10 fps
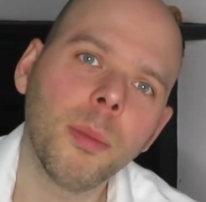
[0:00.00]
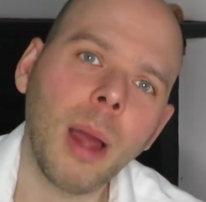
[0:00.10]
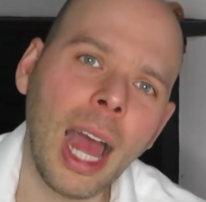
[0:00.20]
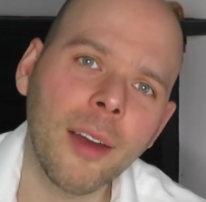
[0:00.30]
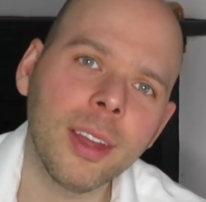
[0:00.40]

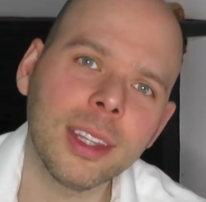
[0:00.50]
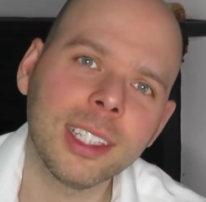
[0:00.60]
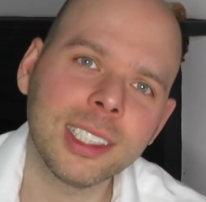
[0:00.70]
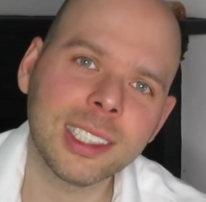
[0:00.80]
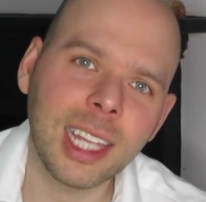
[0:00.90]
having the
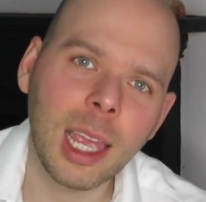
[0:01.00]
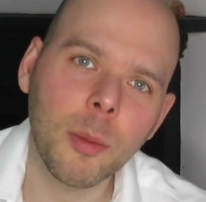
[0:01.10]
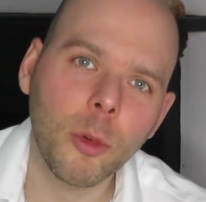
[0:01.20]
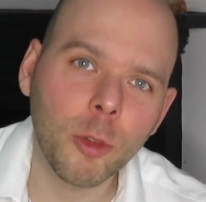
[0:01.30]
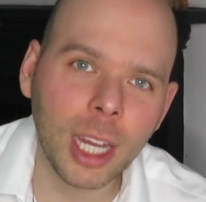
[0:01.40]

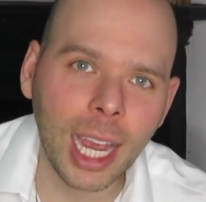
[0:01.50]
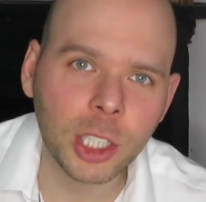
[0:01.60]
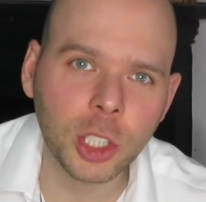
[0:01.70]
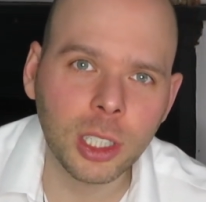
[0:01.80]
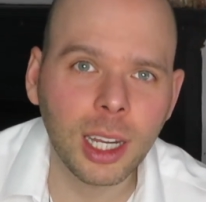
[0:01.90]
same
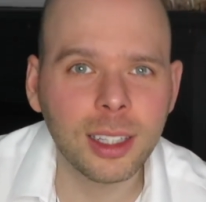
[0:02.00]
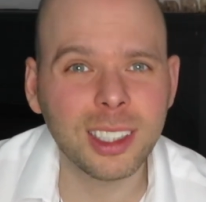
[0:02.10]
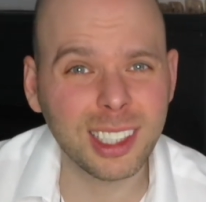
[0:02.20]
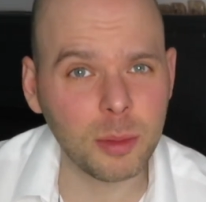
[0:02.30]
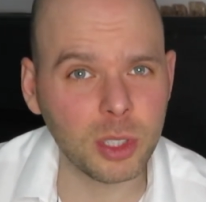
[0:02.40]
reaction and the
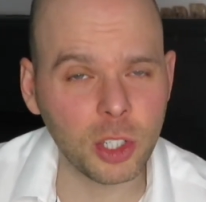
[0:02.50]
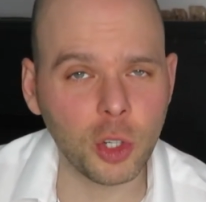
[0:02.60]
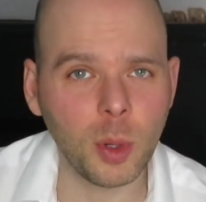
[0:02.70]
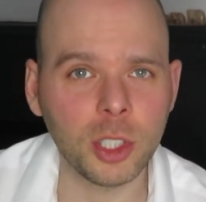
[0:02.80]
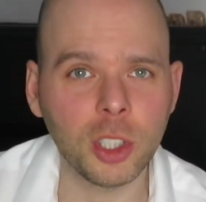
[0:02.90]
same
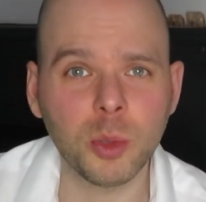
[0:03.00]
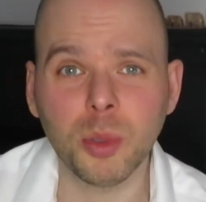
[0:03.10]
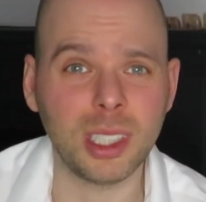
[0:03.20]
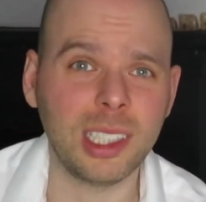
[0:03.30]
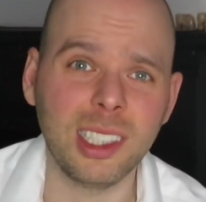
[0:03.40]
situations
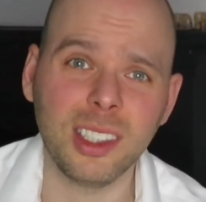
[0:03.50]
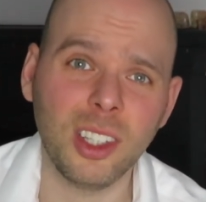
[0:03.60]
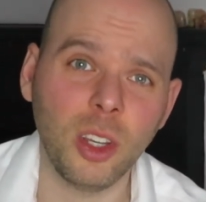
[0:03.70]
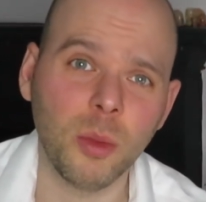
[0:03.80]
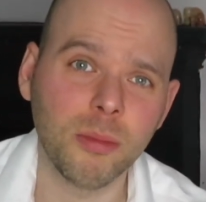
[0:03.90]
presented
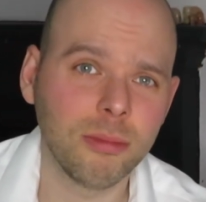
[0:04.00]
to you.